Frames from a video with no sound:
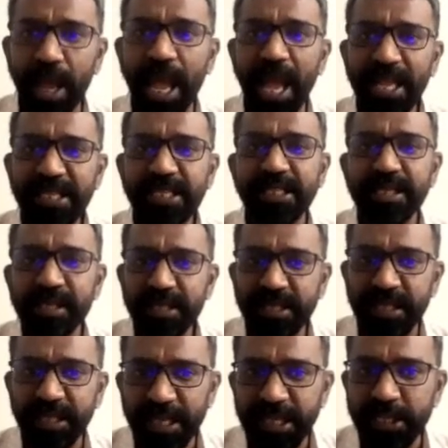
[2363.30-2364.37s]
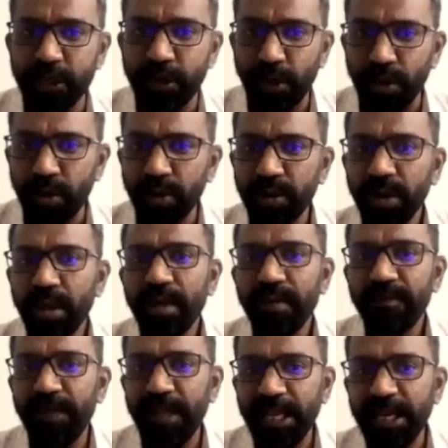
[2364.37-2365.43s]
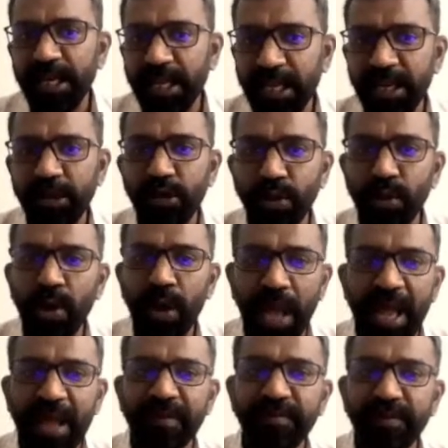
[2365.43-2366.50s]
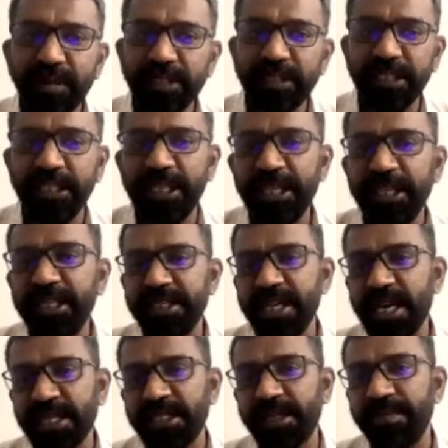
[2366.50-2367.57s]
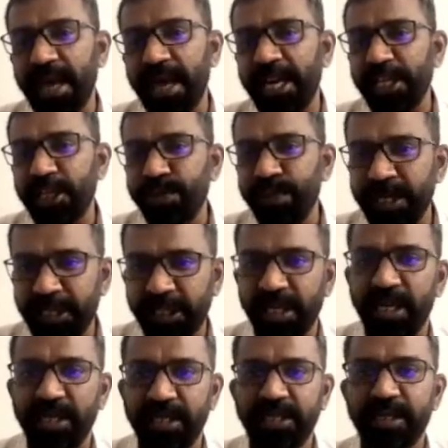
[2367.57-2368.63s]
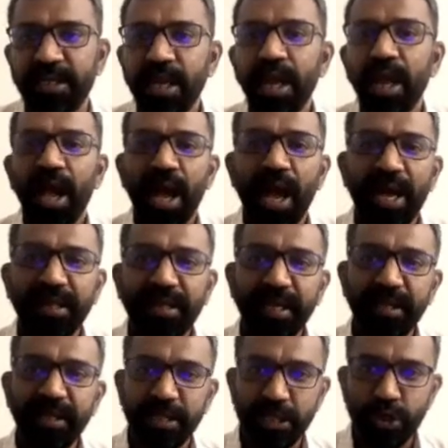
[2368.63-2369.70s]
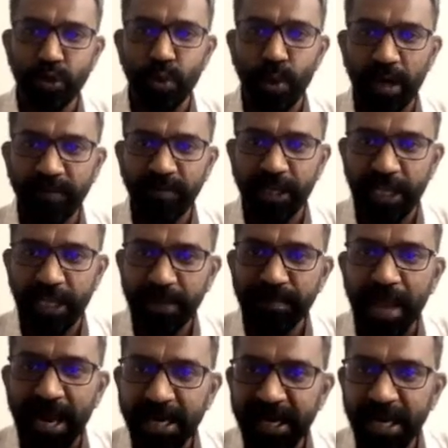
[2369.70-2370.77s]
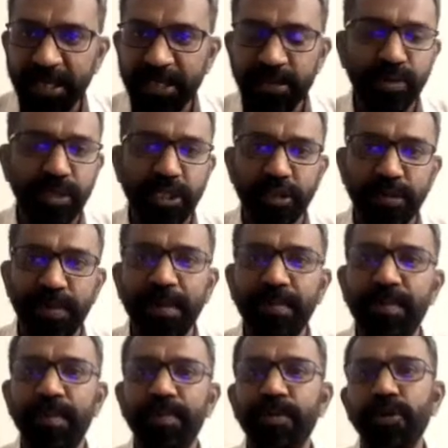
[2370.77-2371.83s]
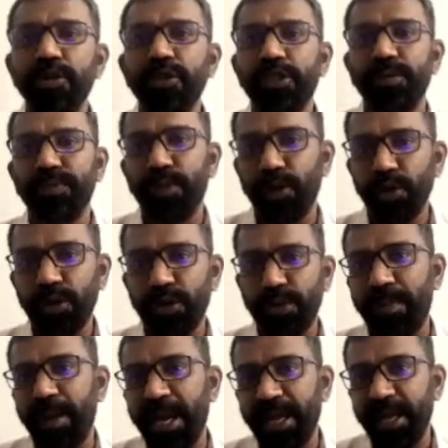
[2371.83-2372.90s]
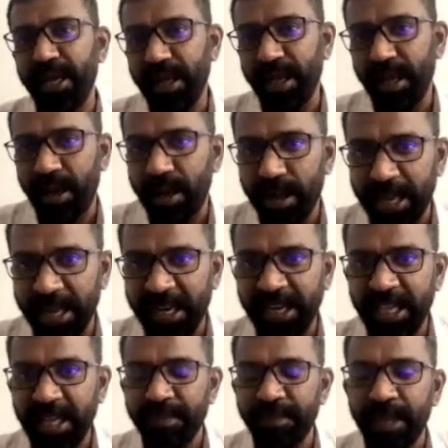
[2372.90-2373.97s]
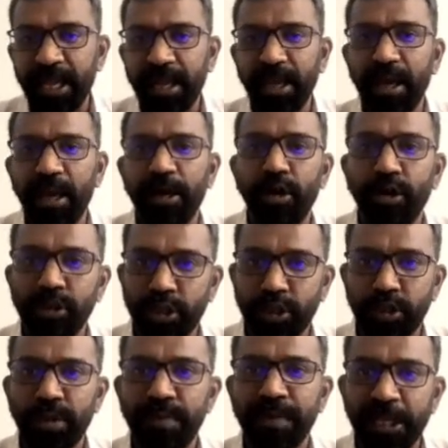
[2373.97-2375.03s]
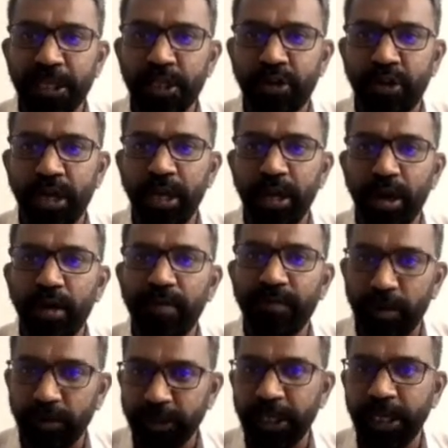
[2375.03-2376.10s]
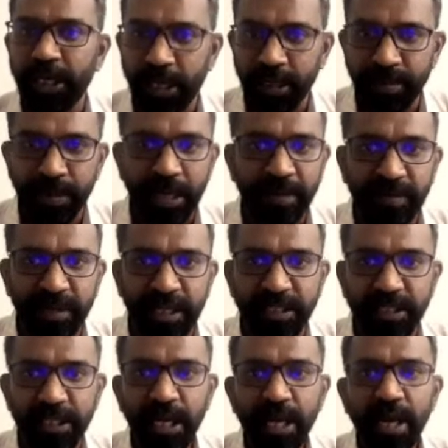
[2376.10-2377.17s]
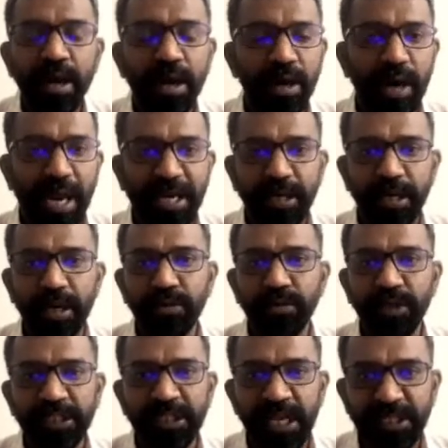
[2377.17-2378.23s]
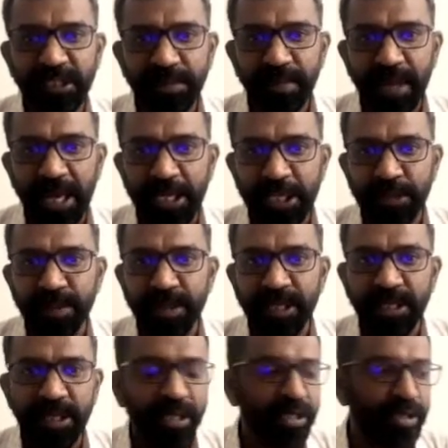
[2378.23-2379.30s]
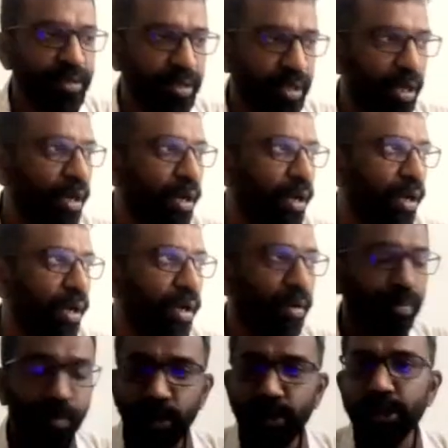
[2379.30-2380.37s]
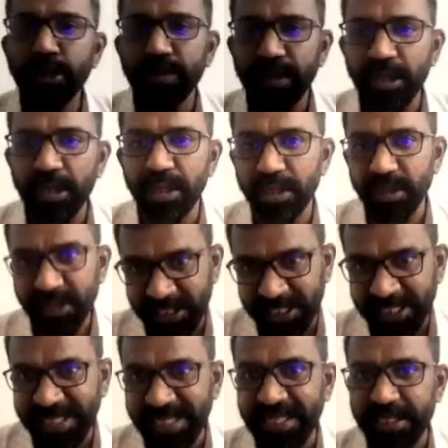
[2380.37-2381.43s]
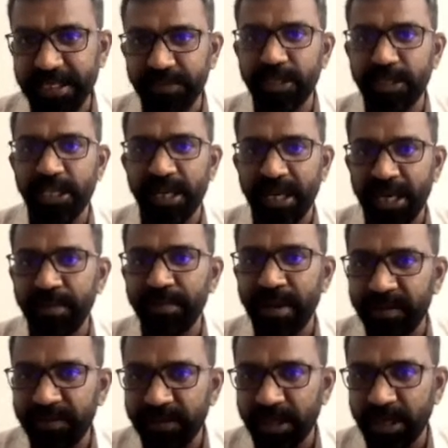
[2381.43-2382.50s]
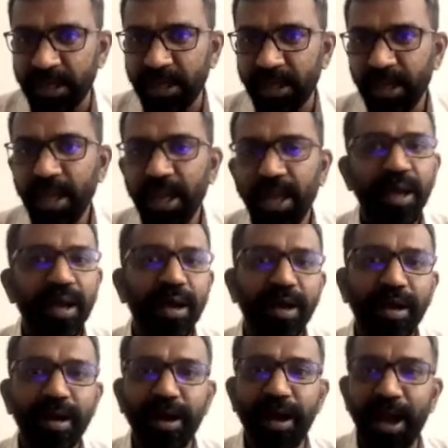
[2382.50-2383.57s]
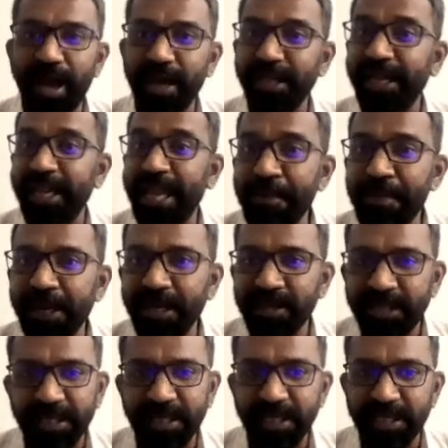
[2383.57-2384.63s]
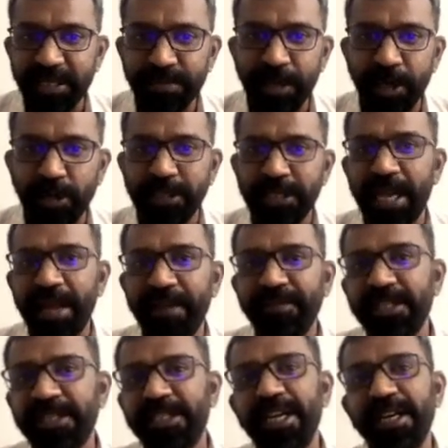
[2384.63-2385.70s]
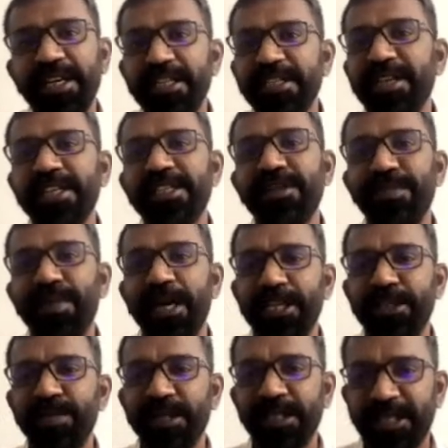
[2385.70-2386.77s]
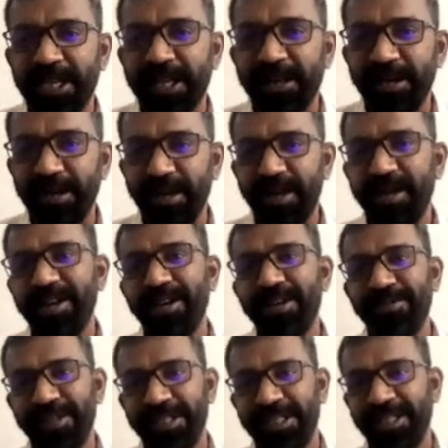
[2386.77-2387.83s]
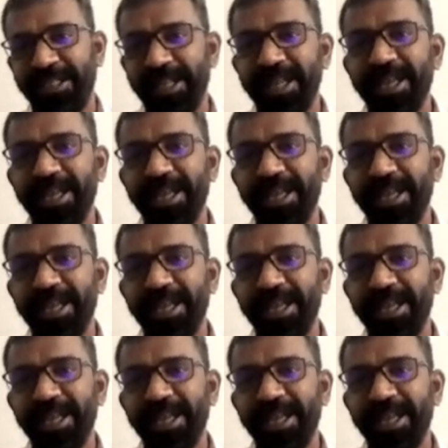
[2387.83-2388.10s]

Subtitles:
as cities grow, we need to have city disaster management cells. I think this is one of the key mandates which has been proposed both by NDMA and also the Ministry of Housing and Urban Affairs. Right now, disaster management is most of the cities which are getting benefited are the capital cities, because they have the state disaster management cell within